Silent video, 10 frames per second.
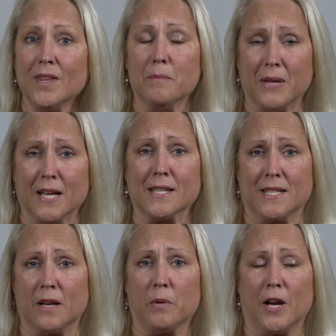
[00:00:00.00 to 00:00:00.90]
because
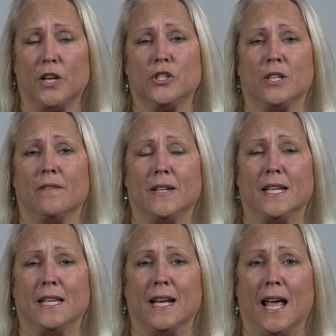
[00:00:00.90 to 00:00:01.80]
they were age
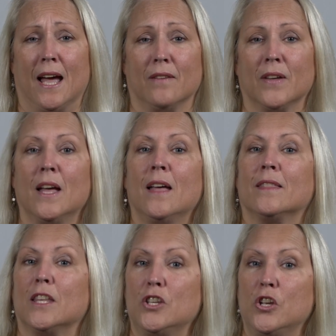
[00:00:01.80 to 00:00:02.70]
70 and a half,
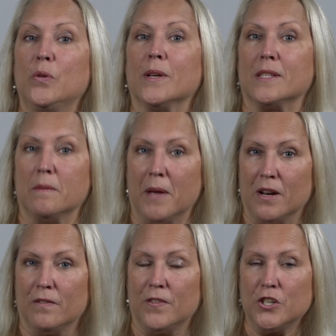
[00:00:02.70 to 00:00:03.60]
then you as the
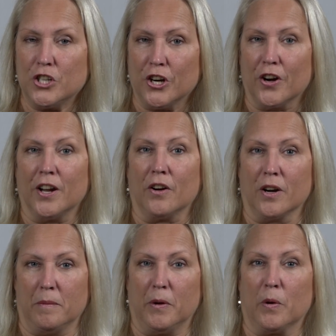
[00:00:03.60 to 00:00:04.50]
beneficiary are going
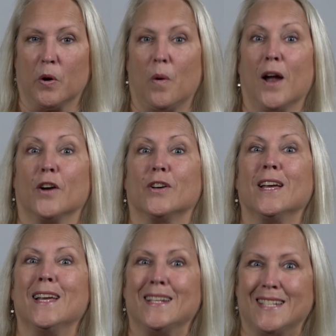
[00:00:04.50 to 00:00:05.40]
to be required
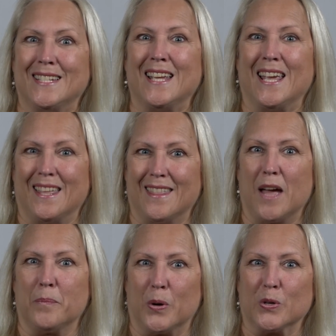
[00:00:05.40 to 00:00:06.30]
to take
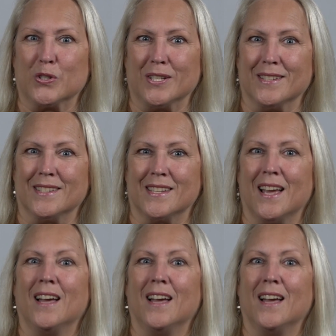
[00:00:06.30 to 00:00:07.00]
that person's